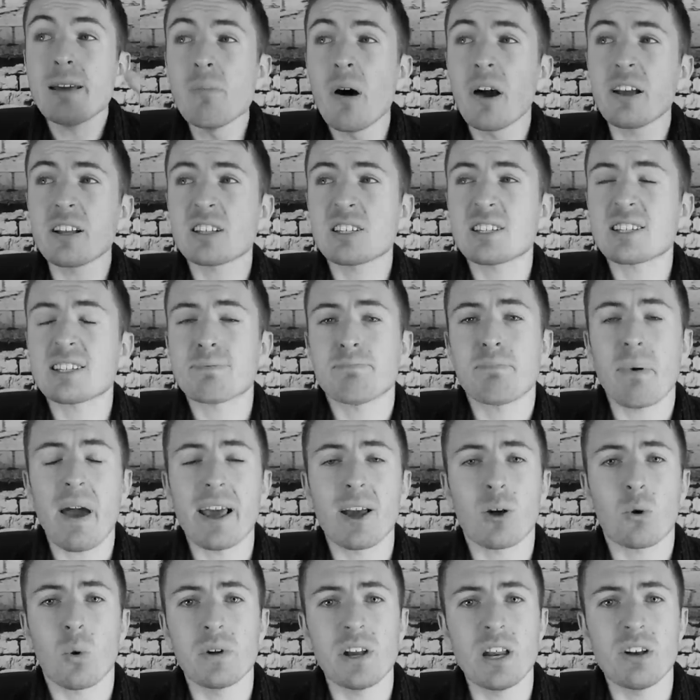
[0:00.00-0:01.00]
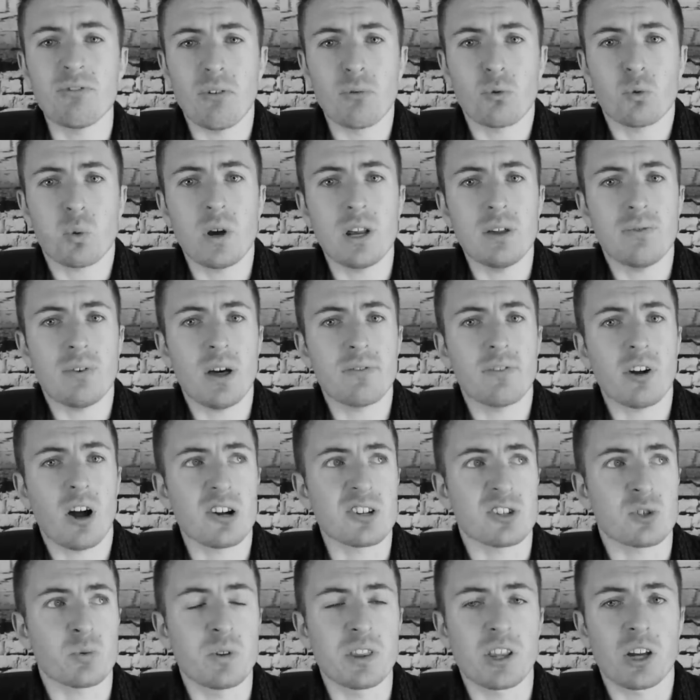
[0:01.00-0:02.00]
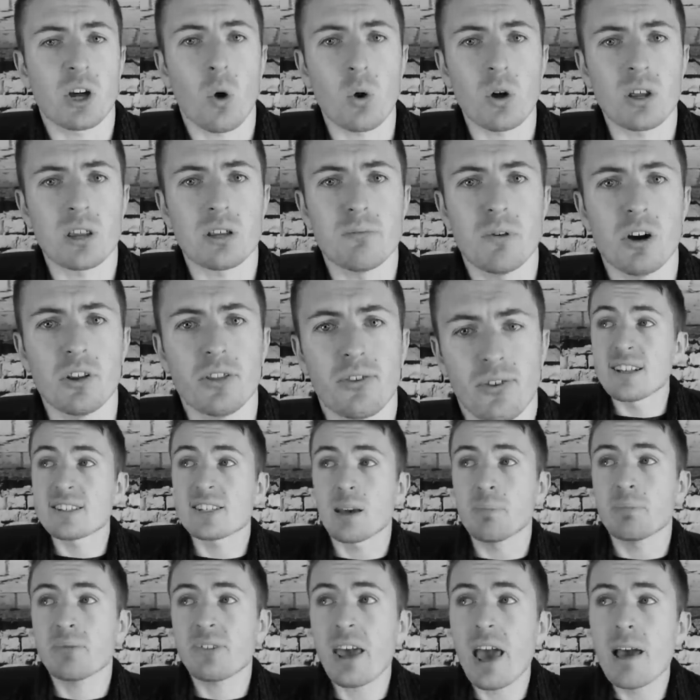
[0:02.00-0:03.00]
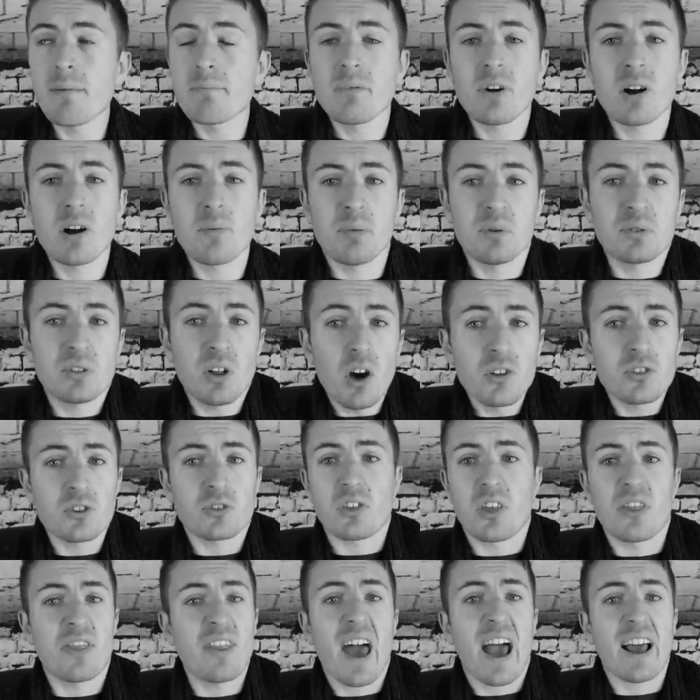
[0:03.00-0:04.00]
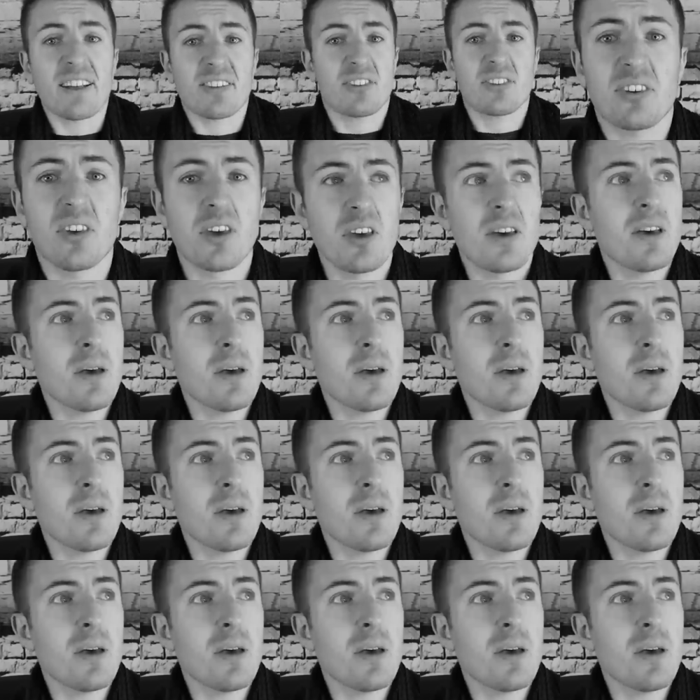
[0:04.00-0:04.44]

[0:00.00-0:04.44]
He might spank one in from 25 yards to win the goal of the month in September, but other than that,